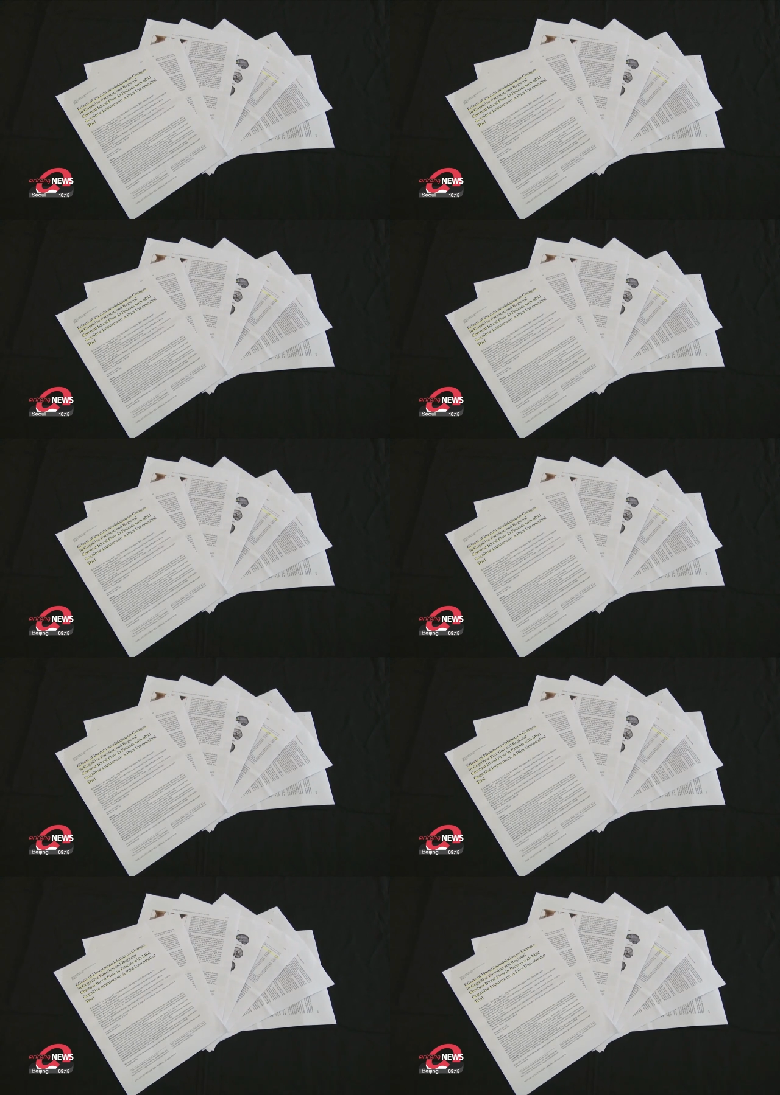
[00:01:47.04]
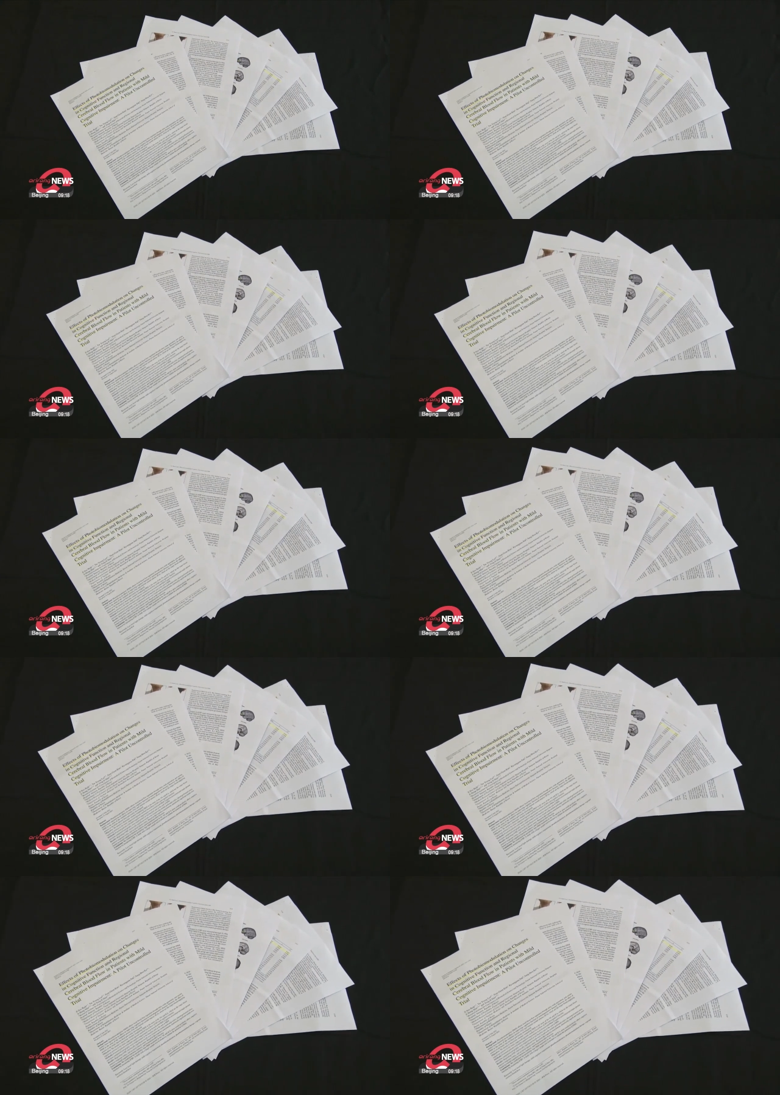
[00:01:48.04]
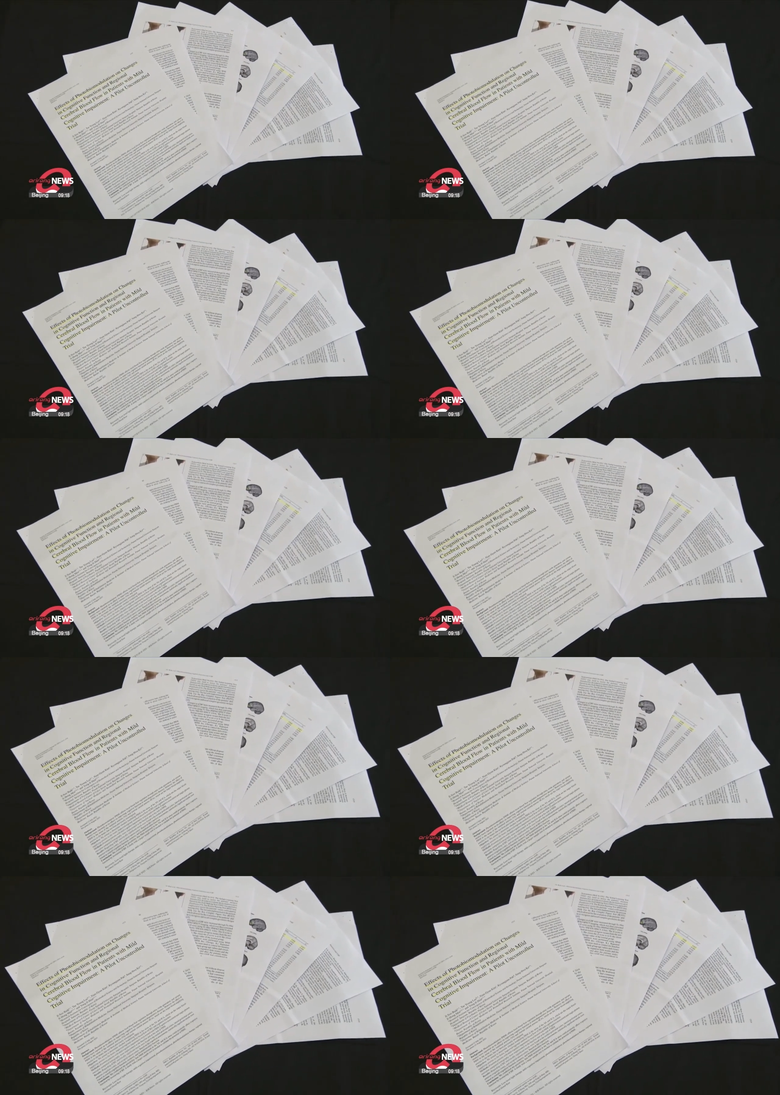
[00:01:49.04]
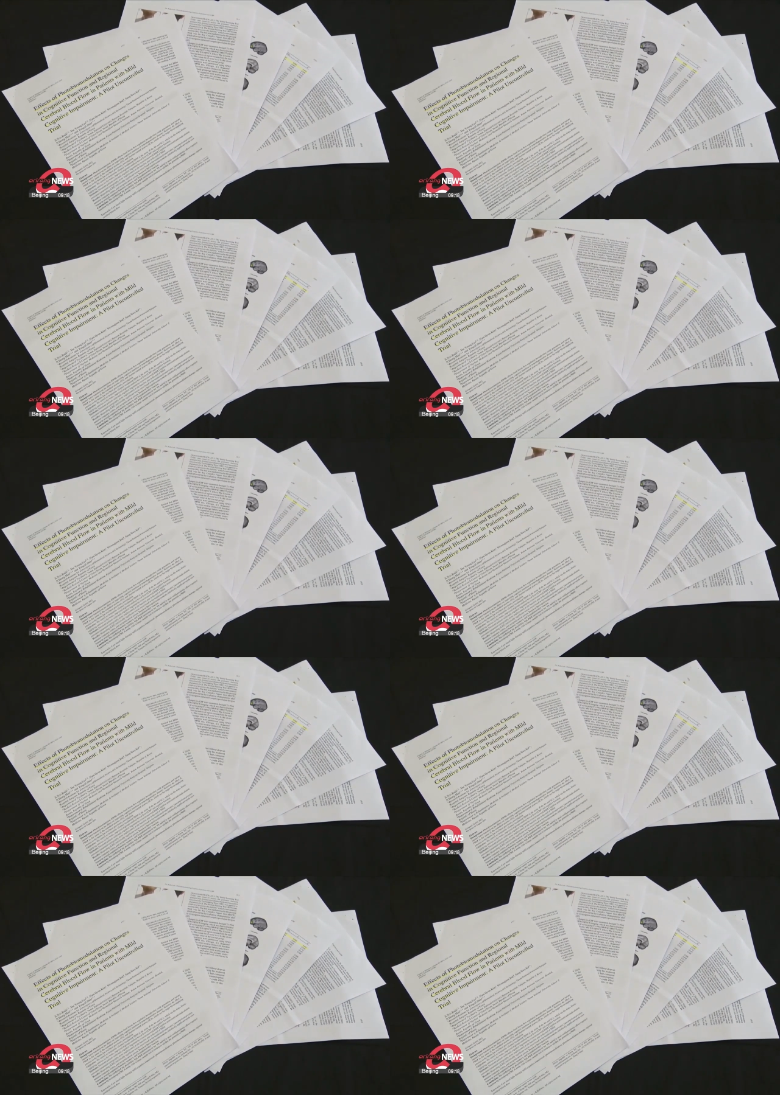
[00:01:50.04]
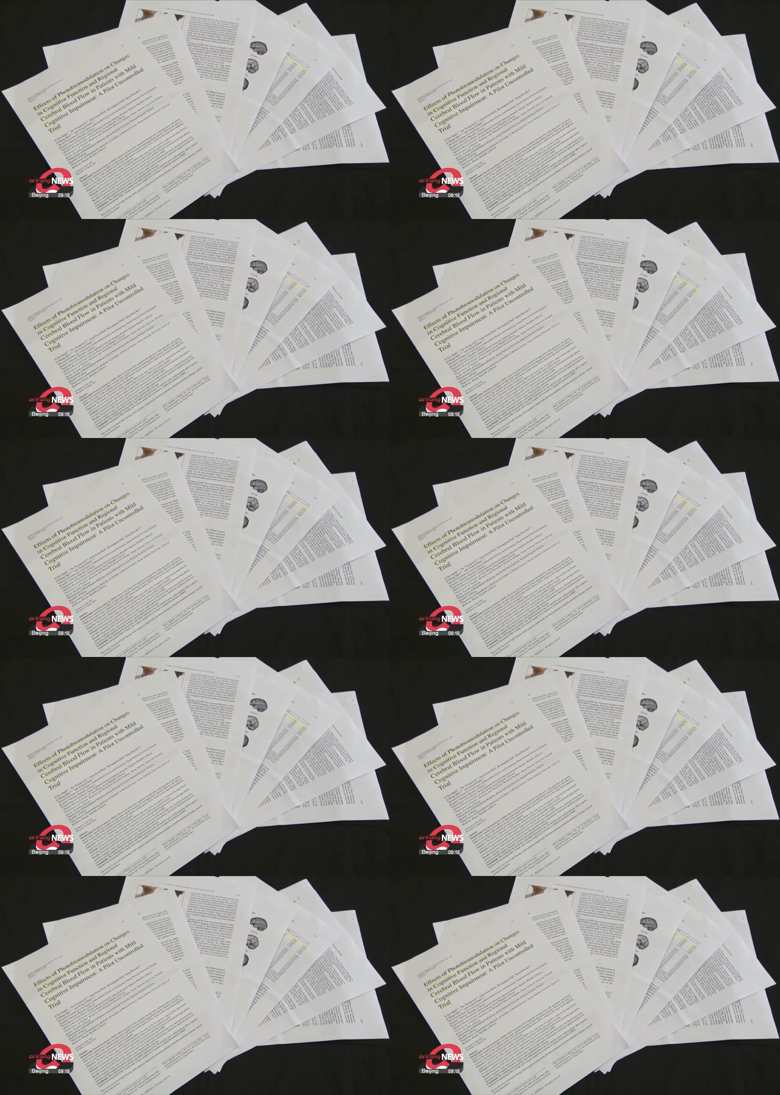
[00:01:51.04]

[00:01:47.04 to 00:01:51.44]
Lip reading: No face is visible, so there are no lips to read.